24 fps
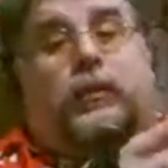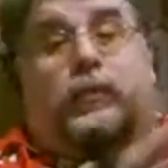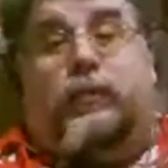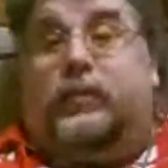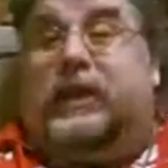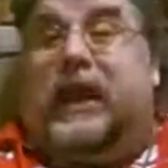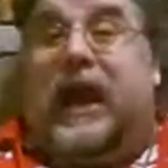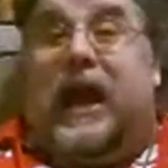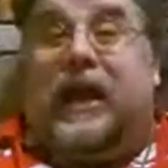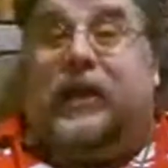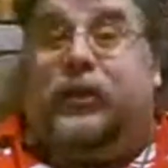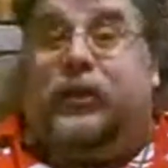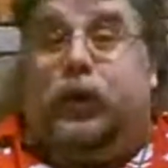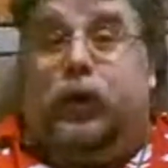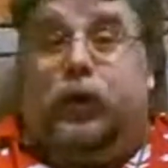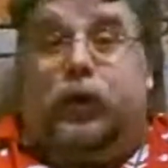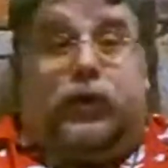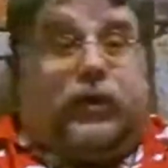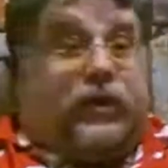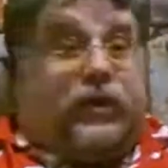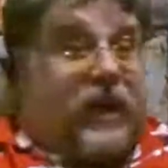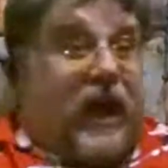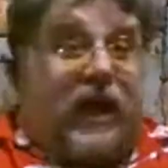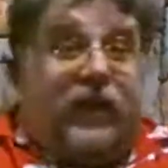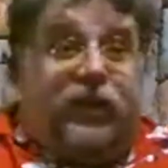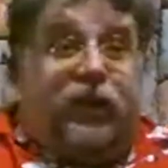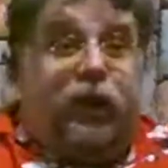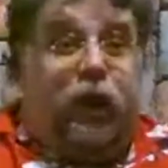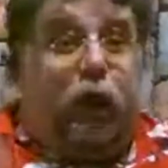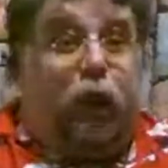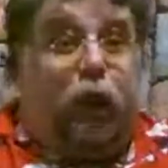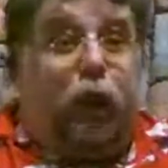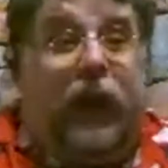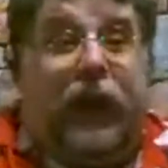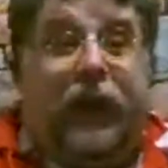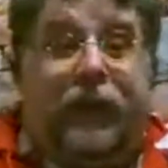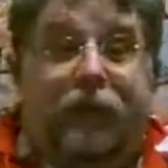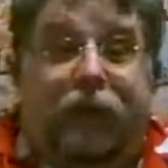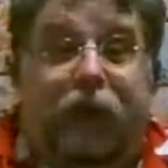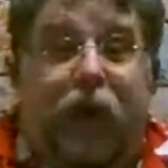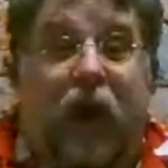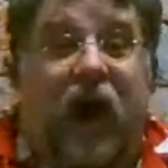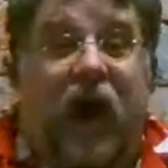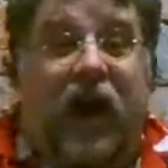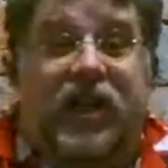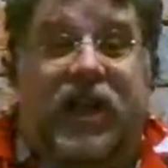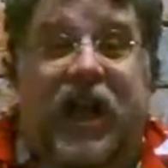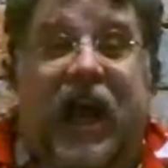That's your week
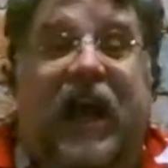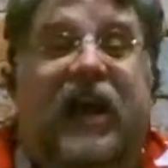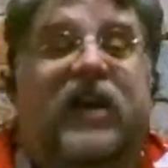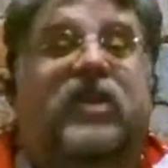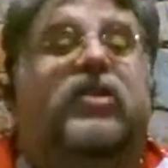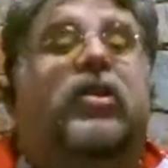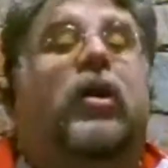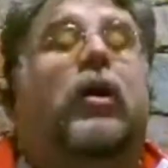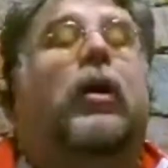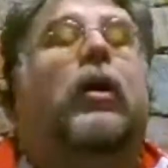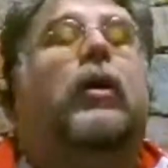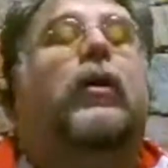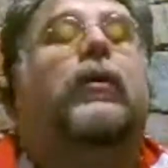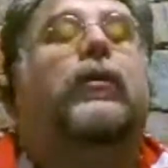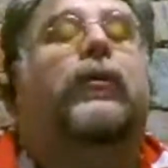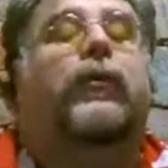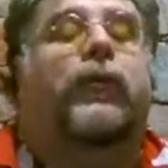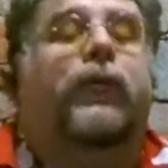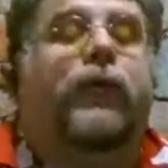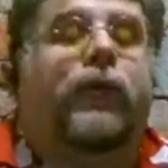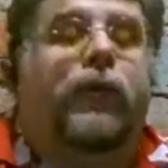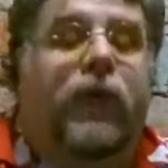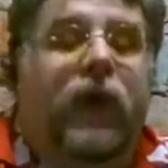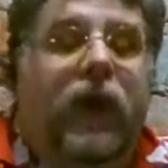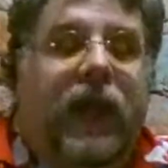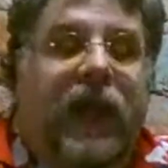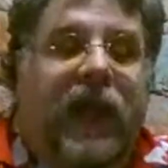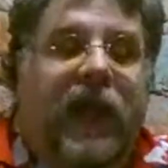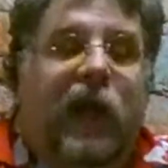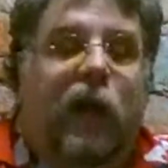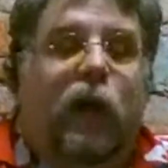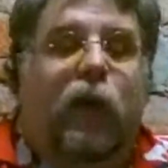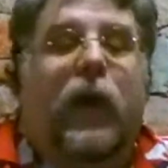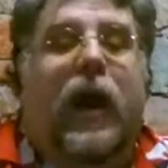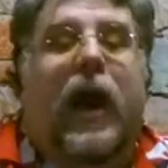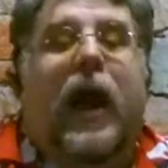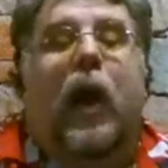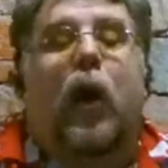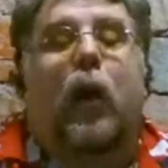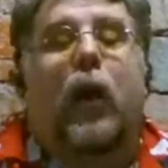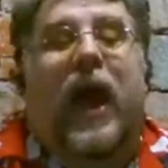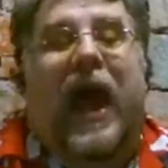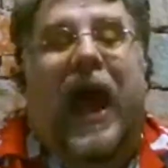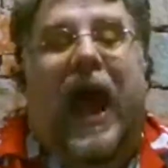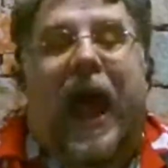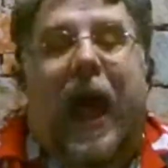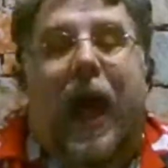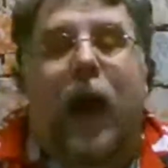project. Figure out
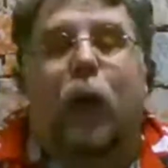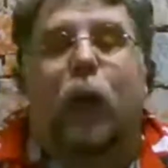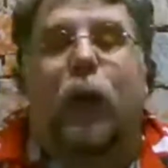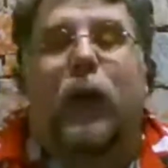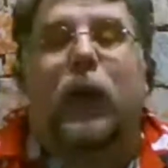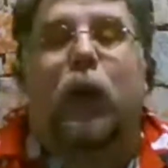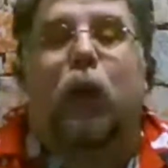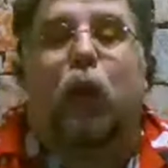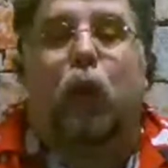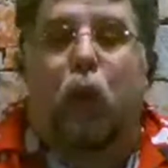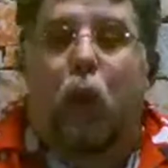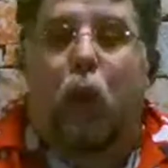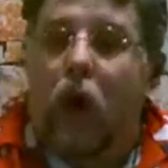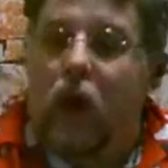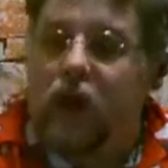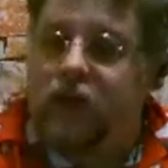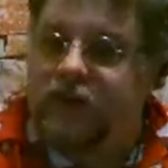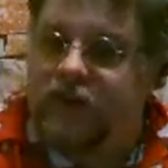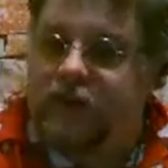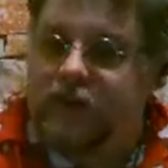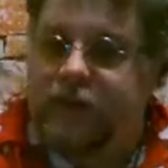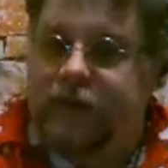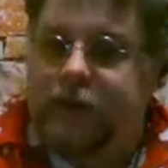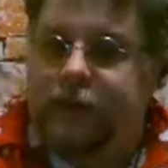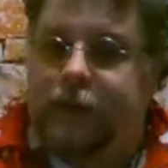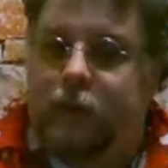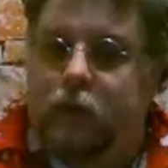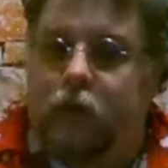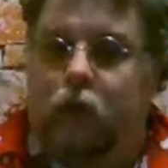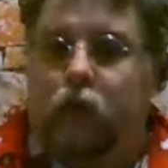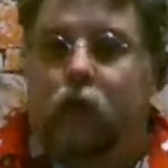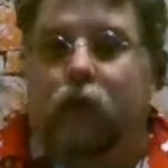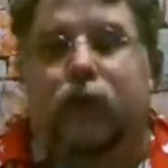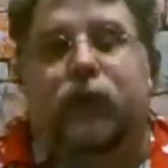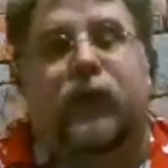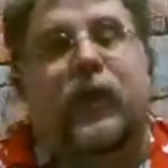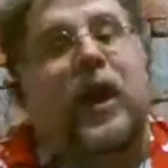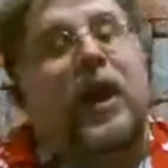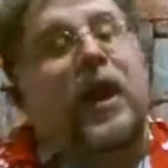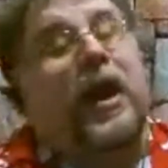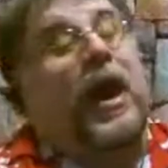how it wants to move.